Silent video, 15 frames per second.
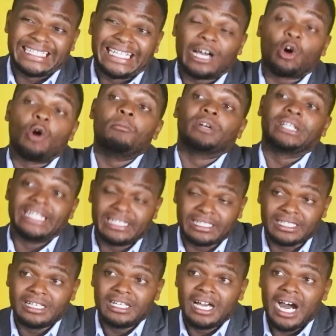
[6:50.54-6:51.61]
can
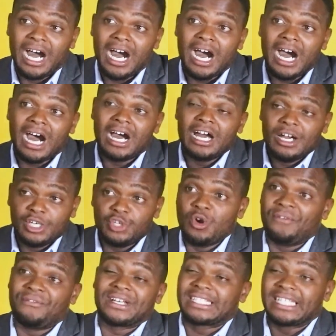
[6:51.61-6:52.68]
accommodate
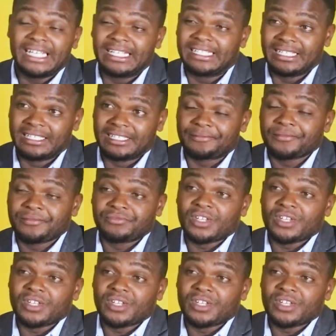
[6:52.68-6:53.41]
your facilities.